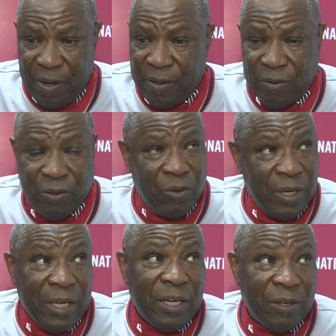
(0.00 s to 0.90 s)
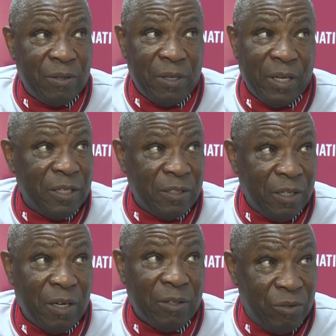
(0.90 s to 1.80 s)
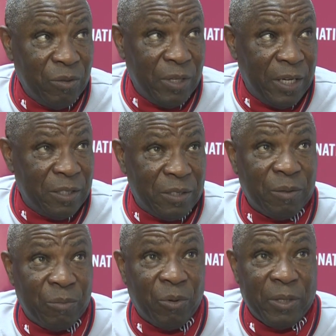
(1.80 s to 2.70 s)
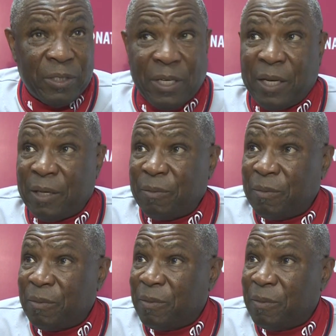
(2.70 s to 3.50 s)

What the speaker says: I don't know a hitter that hasn't gone through that at some point in time.